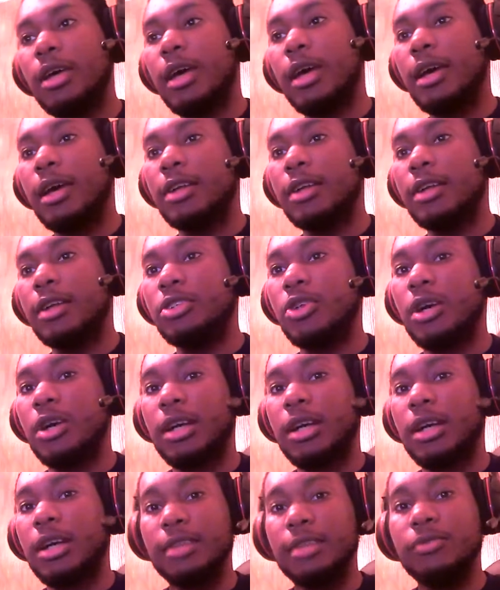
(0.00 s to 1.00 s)
And, I
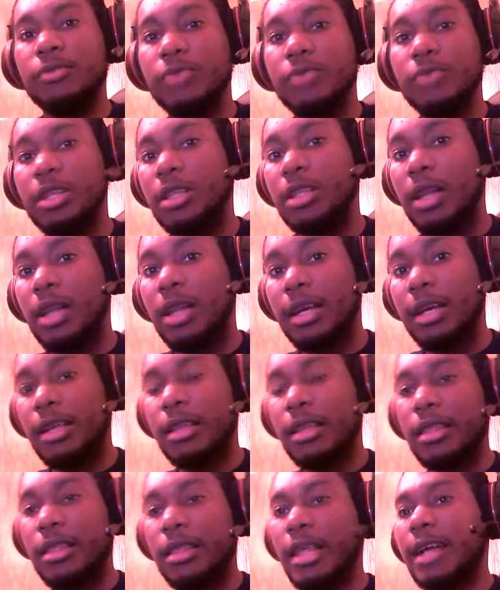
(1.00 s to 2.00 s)
kind of really like
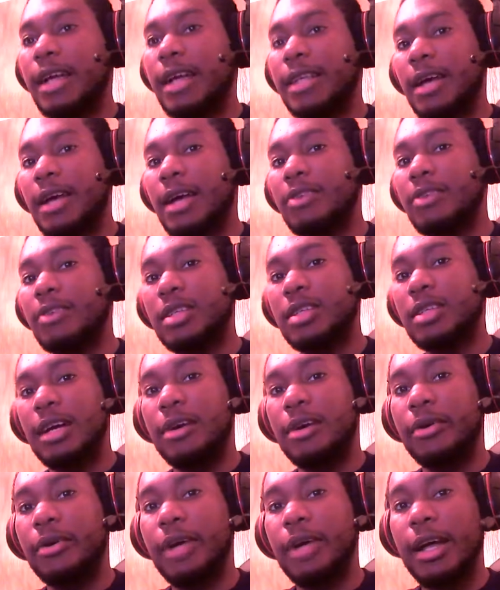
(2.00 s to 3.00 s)
that character
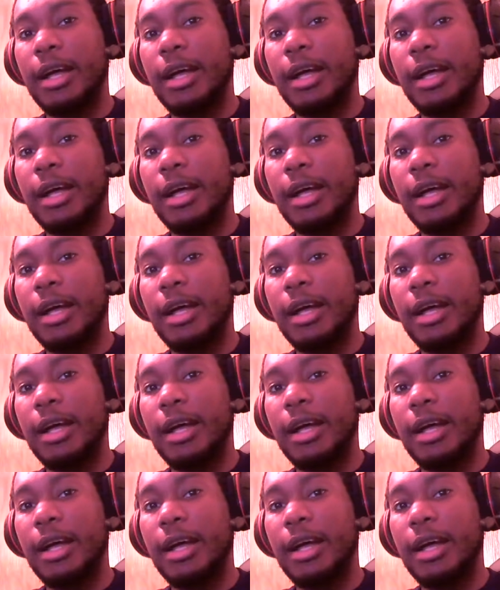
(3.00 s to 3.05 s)
now.